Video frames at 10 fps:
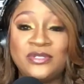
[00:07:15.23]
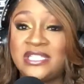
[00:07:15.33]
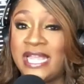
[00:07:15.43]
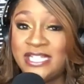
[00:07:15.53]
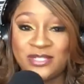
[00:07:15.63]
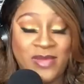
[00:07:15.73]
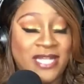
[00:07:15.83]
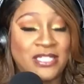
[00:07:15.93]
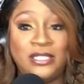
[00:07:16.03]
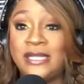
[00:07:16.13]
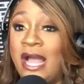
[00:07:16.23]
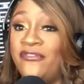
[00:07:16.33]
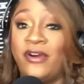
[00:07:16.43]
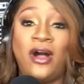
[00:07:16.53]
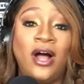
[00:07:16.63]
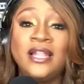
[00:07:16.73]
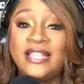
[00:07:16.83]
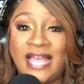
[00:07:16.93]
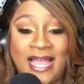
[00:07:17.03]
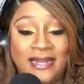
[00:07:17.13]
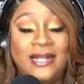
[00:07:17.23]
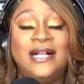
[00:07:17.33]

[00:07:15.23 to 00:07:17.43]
stages. We have to look out for all of that.